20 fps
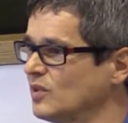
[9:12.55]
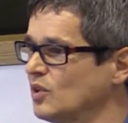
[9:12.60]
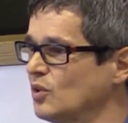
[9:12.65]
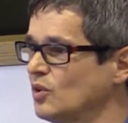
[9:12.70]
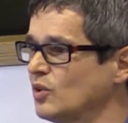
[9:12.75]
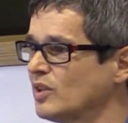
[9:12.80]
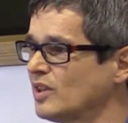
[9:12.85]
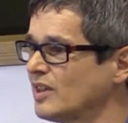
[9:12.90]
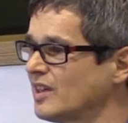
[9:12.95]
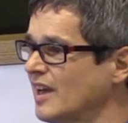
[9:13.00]

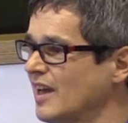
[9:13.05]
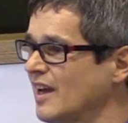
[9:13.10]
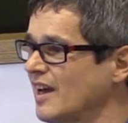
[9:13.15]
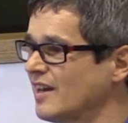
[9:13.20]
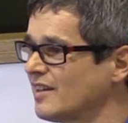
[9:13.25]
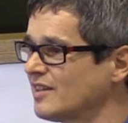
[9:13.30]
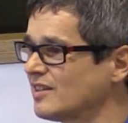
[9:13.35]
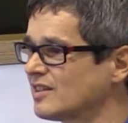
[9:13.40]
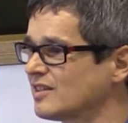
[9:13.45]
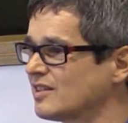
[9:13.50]
you
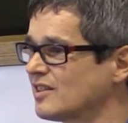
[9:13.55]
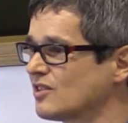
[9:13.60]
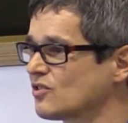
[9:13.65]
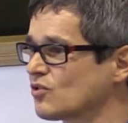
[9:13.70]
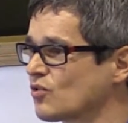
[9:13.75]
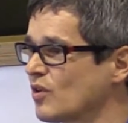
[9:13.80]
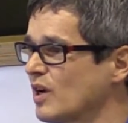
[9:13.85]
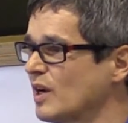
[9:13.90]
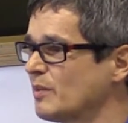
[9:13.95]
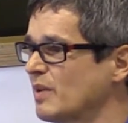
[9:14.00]
can't
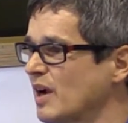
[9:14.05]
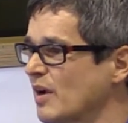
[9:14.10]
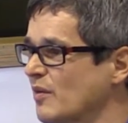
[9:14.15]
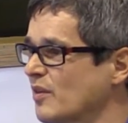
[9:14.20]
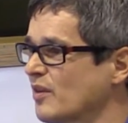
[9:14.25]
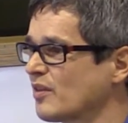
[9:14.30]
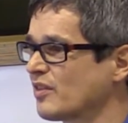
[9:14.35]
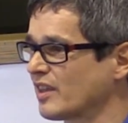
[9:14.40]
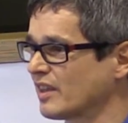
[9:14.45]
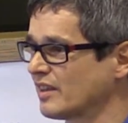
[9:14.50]
describe
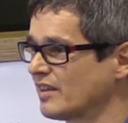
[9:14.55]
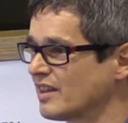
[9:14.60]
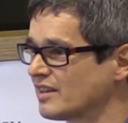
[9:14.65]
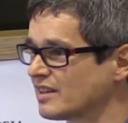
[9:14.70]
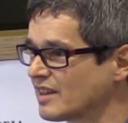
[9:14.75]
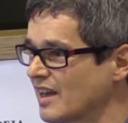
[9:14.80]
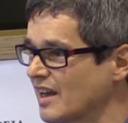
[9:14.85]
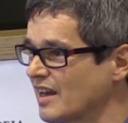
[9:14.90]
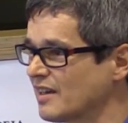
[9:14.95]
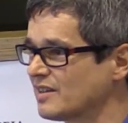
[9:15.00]
everything
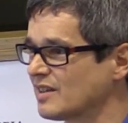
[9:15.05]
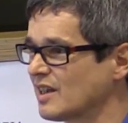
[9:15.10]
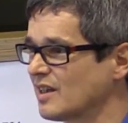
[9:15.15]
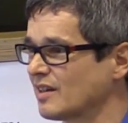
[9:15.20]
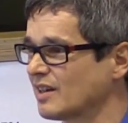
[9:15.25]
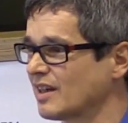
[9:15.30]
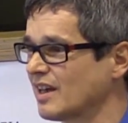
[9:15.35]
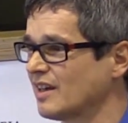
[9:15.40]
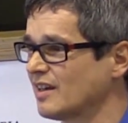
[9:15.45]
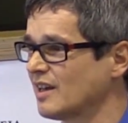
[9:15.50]
that
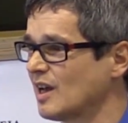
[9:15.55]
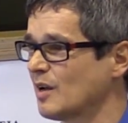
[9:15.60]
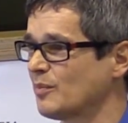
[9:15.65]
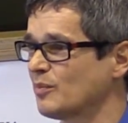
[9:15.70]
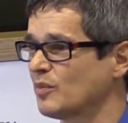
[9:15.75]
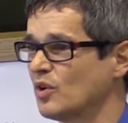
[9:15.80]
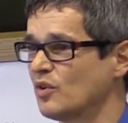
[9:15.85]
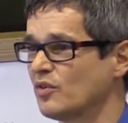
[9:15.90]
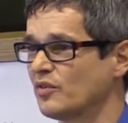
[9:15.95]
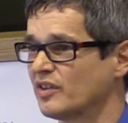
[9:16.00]
can
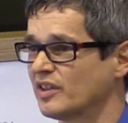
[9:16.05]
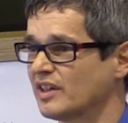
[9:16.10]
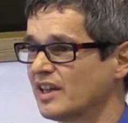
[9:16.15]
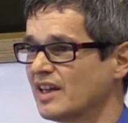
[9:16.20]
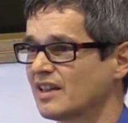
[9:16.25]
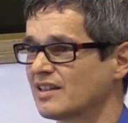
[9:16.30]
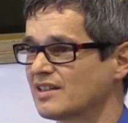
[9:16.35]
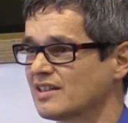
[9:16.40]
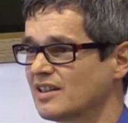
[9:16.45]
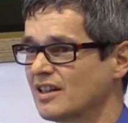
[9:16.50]
happen over the
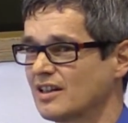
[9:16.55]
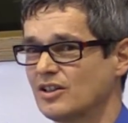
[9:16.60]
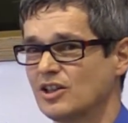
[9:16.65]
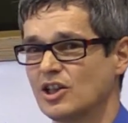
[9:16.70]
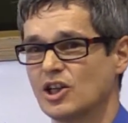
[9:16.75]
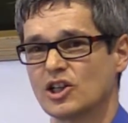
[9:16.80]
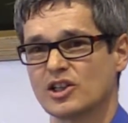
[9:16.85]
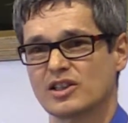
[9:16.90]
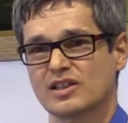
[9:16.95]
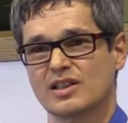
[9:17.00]
next 10
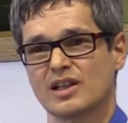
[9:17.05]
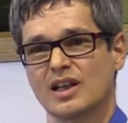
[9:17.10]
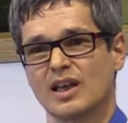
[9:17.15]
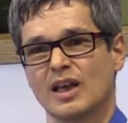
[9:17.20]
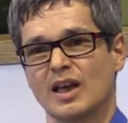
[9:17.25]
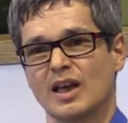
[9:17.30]
years.